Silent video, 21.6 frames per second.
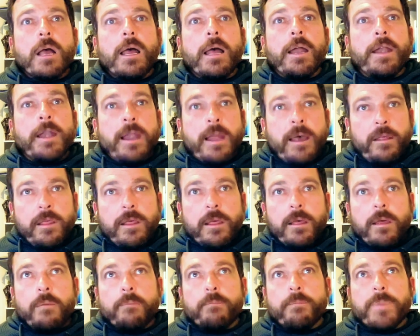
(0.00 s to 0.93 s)

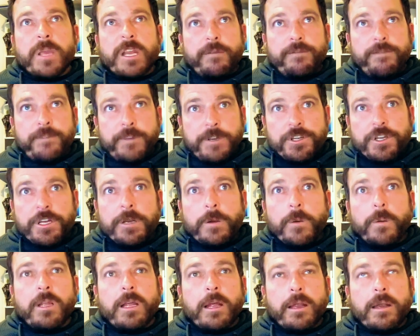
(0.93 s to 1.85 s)
another
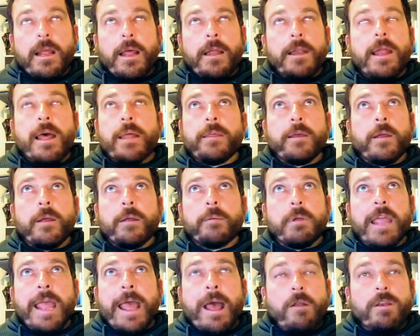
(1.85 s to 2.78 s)
another
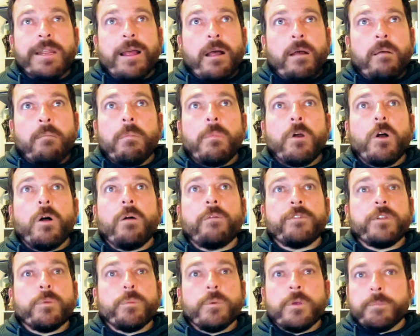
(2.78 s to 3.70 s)
outcome
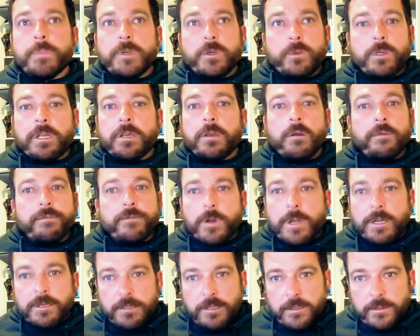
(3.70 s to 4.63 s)
of the rebuilding of
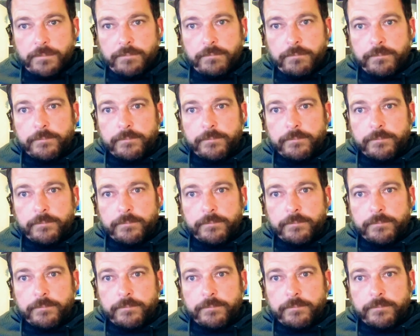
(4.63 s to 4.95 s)
trust.